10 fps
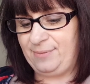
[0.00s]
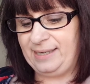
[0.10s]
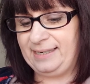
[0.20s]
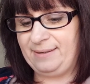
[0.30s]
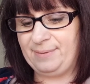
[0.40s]

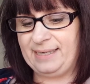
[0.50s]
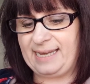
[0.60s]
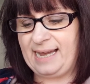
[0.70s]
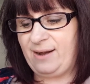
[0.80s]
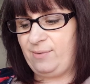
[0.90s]
one, and I'm going to
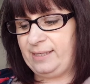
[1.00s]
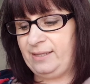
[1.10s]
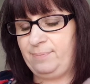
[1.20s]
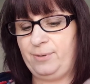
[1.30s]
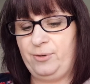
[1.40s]
get out one of
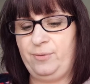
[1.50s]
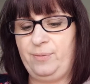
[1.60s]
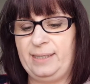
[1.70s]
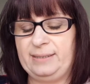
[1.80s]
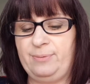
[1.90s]
the blue
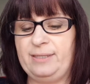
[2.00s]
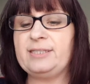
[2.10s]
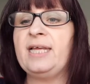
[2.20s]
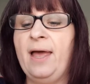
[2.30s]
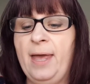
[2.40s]
ones. Well,
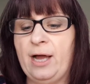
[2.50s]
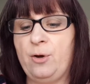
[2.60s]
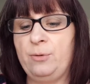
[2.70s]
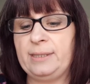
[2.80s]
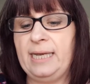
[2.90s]
it's
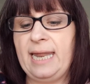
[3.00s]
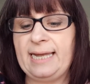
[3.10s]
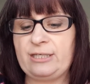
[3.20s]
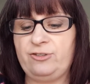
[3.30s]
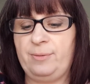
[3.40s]
called
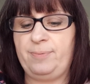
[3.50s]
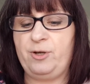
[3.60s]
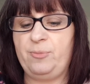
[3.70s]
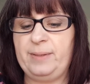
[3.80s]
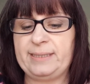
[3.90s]
electric
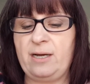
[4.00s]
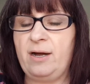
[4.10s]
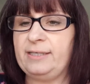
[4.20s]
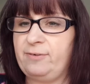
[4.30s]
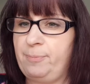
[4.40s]
blue, but it's
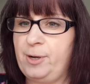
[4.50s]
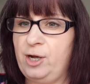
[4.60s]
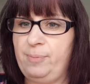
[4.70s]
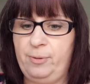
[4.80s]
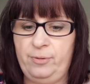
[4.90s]
kind of a
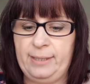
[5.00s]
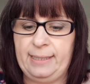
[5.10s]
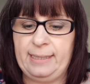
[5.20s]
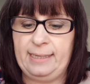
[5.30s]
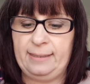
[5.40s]
purple
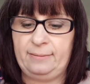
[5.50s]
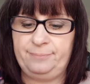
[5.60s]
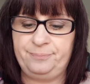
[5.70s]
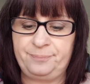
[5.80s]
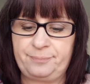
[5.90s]
looking colour.
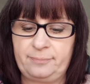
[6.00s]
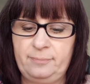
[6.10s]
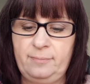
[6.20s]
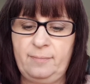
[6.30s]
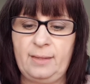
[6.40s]

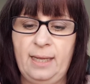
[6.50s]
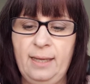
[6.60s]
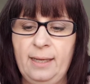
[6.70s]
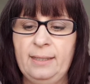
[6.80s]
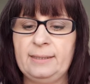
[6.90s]

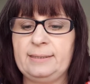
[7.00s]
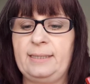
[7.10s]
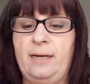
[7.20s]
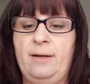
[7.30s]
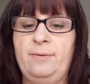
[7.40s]

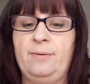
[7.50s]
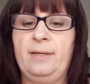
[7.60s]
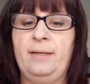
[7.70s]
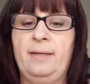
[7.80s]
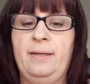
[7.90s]
So
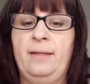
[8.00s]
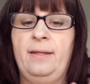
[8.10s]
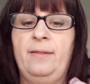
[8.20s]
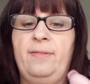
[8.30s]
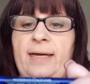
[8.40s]

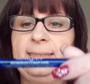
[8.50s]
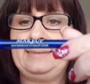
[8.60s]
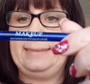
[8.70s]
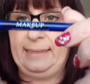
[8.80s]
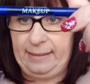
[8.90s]

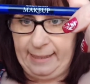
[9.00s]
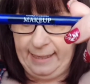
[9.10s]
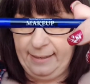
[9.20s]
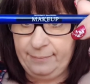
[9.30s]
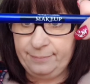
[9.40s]
that's it
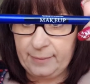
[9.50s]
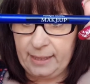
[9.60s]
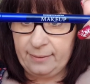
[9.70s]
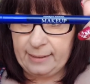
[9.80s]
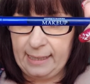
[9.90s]
there.
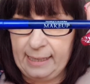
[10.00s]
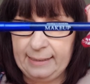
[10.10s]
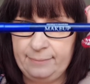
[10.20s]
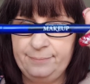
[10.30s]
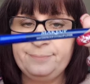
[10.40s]

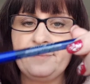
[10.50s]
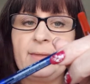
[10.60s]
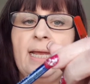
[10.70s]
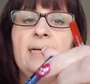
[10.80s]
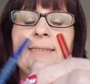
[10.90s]
Okay,
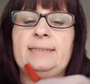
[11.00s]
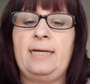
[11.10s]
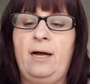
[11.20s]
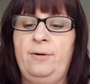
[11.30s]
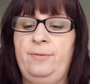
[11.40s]

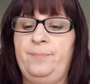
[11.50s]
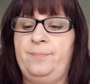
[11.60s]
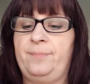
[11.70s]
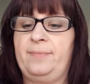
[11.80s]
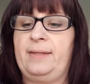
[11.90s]
so
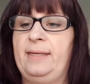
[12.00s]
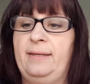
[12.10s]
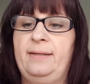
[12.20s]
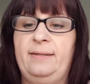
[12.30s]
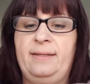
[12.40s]

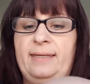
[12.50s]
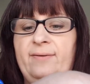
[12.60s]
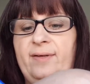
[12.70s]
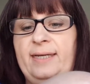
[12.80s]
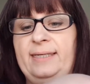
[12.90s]

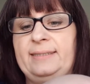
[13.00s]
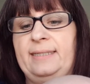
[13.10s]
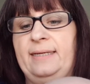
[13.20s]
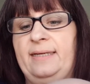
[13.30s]
there it is.